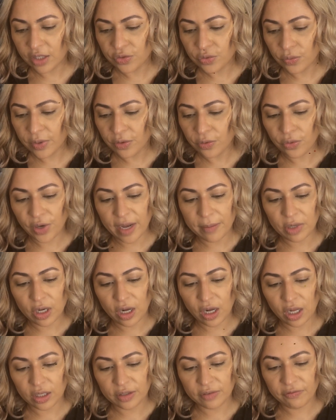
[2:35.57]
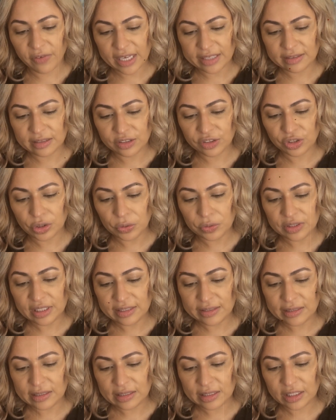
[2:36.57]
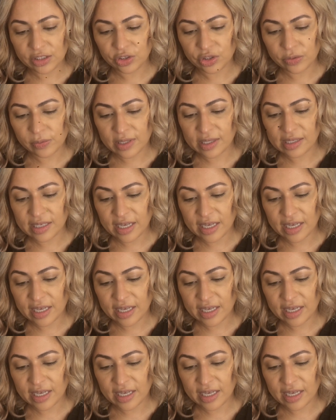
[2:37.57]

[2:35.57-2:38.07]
It will grab color faster, so doesn't need to